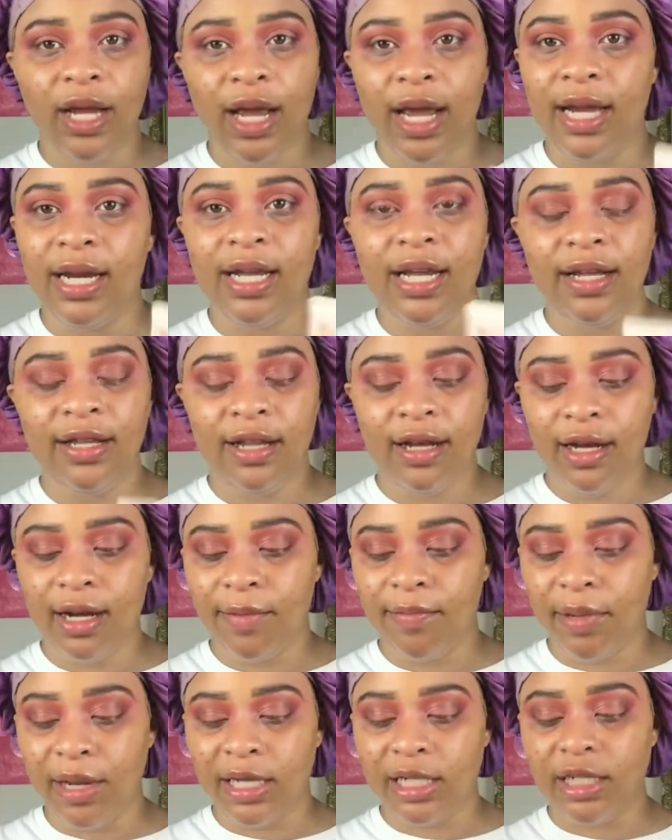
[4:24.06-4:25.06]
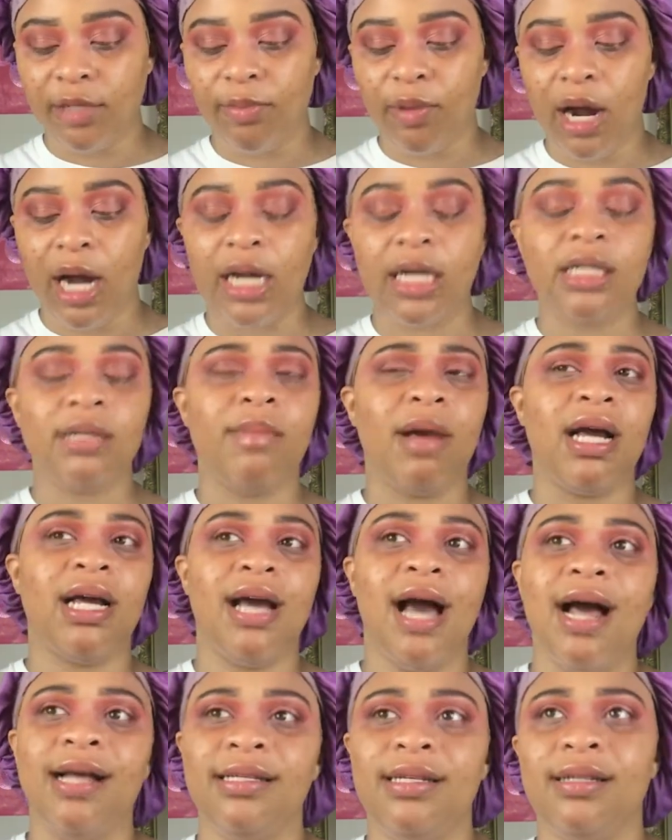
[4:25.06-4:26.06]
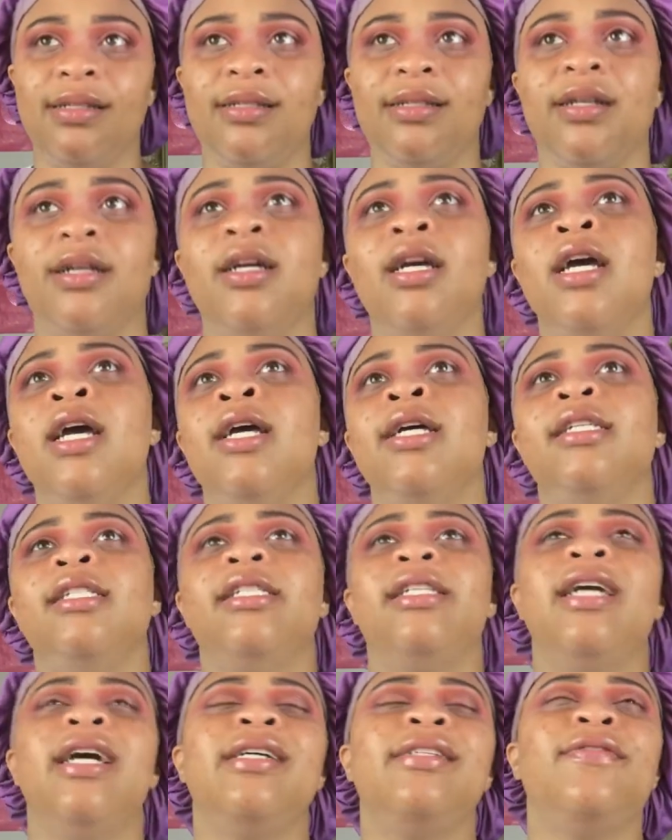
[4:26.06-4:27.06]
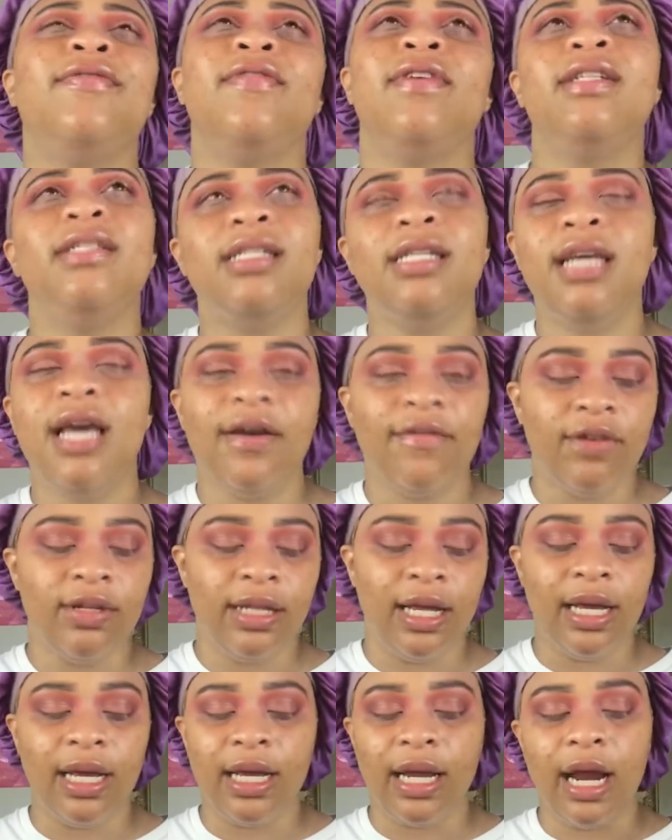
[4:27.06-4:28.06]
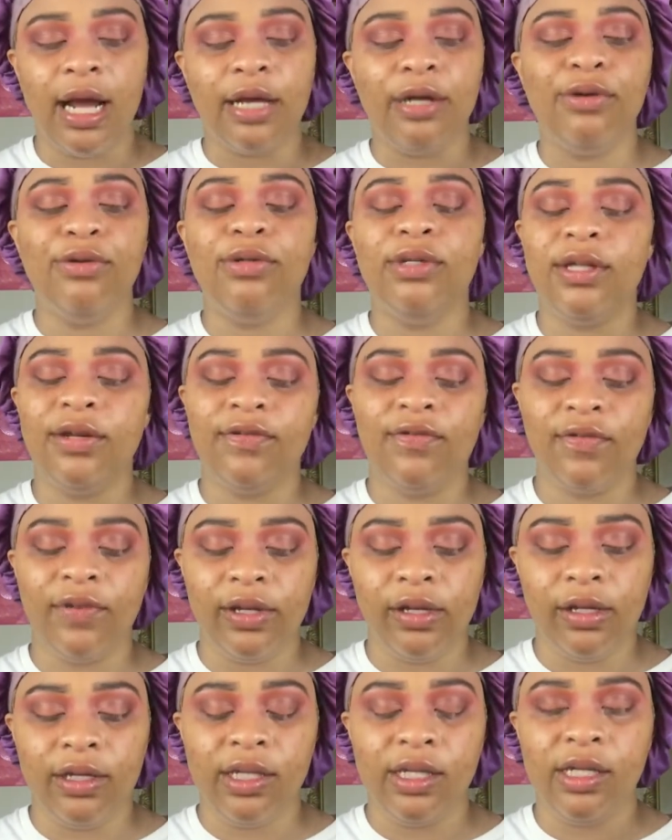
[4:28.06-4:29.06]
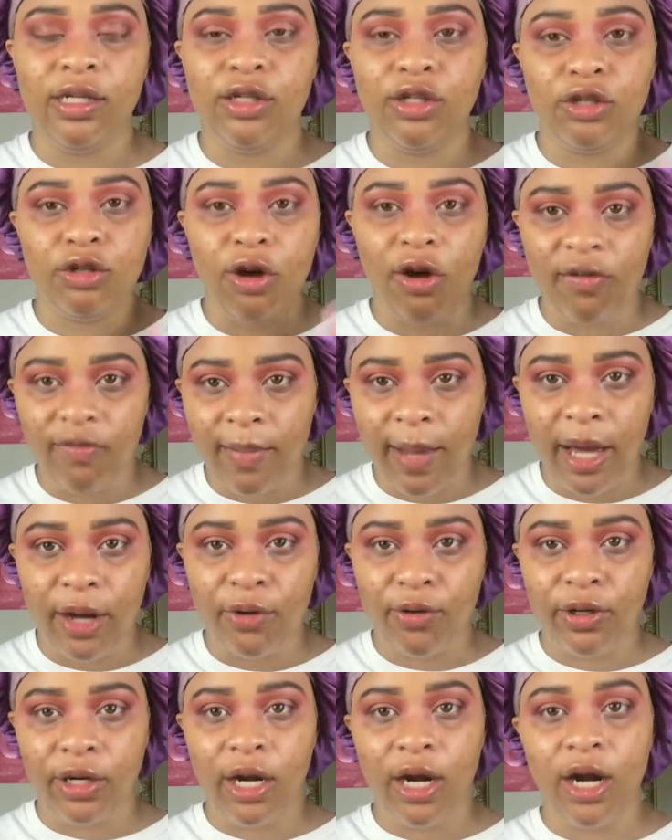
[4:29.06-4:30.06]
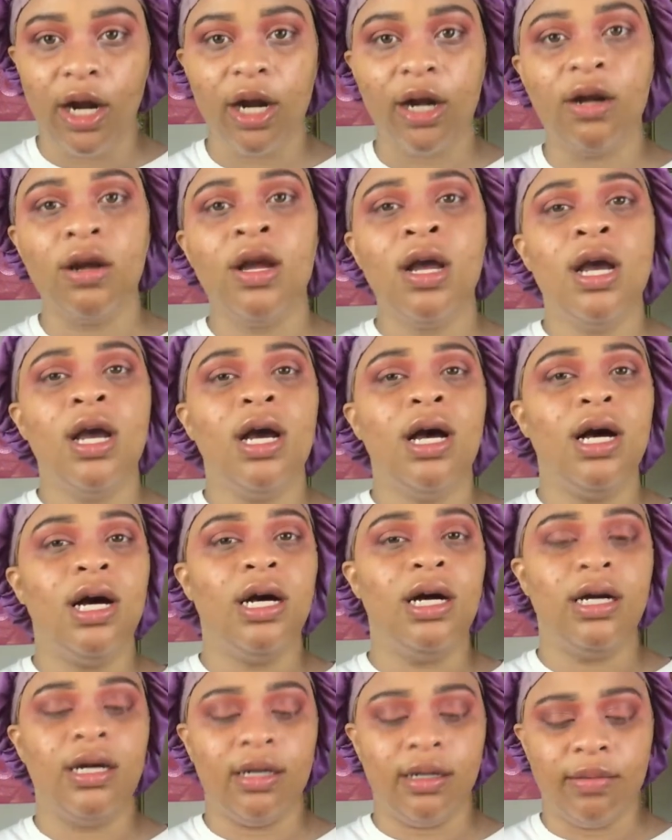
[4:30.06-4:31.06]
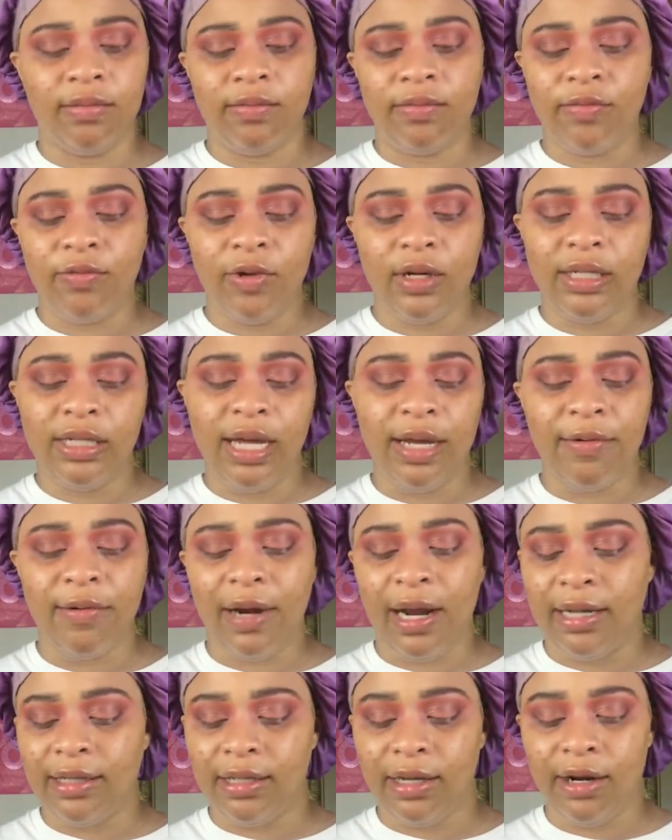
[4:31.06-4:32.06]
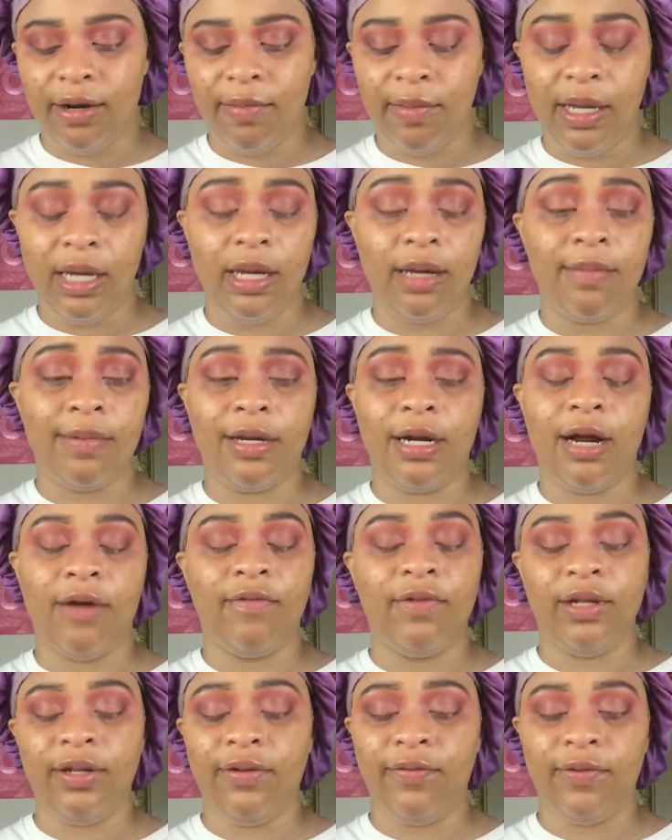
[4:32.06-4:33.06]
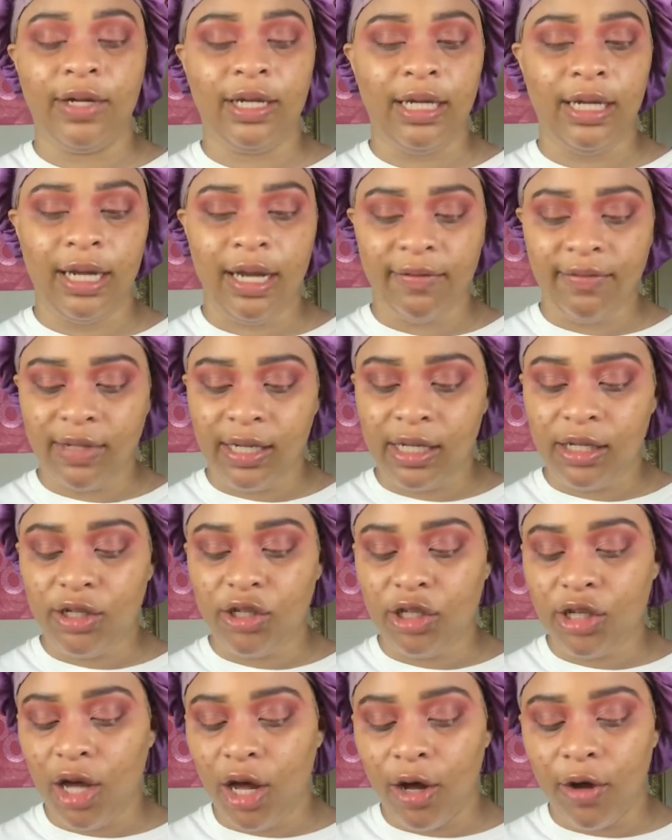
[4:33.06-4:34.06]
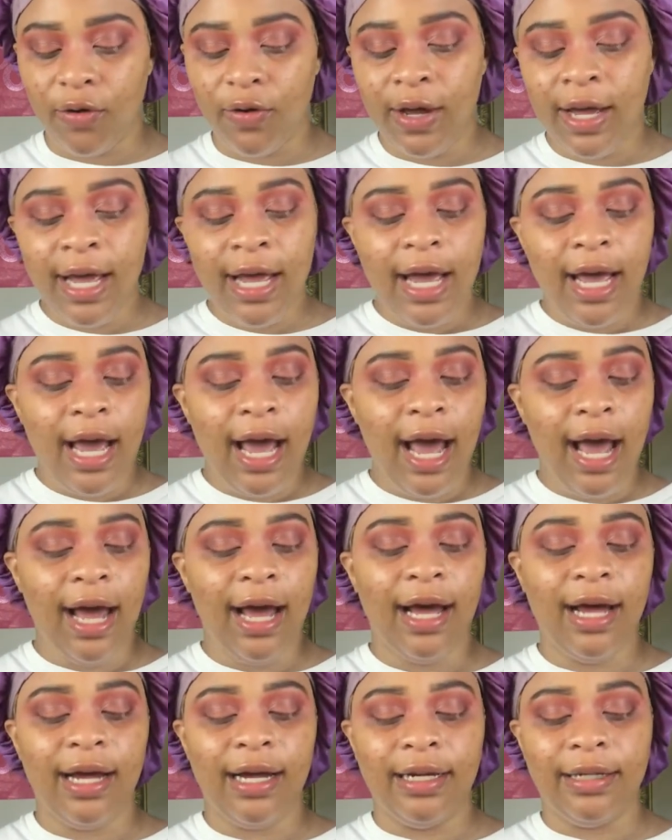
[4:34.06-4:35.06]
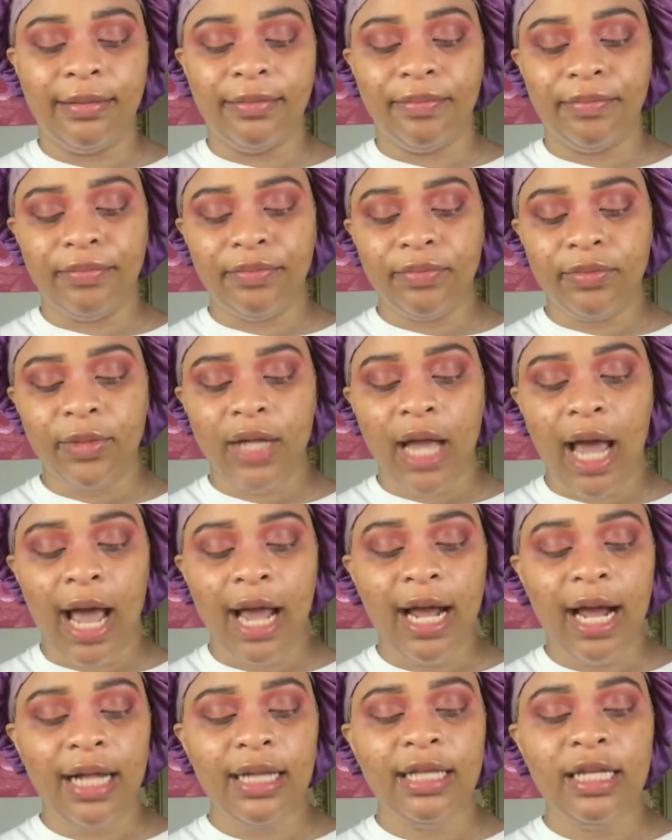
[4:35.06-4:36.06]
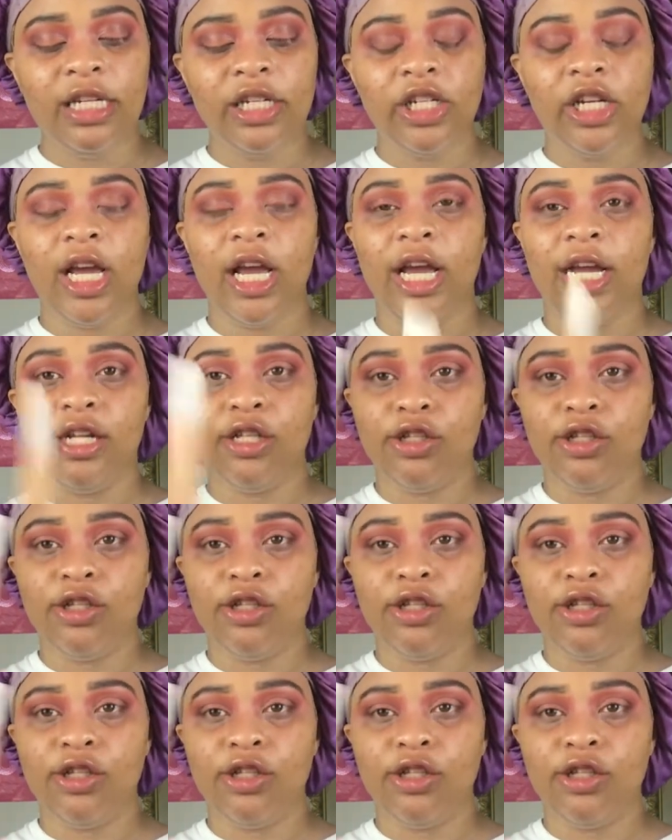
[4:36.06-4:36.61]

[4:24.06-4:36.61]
any of the complexion products. My god sister, she has Fenty everything, and I used the Fenty soft matte on her one day when I did her makeup, and I really loved it. So I got the shade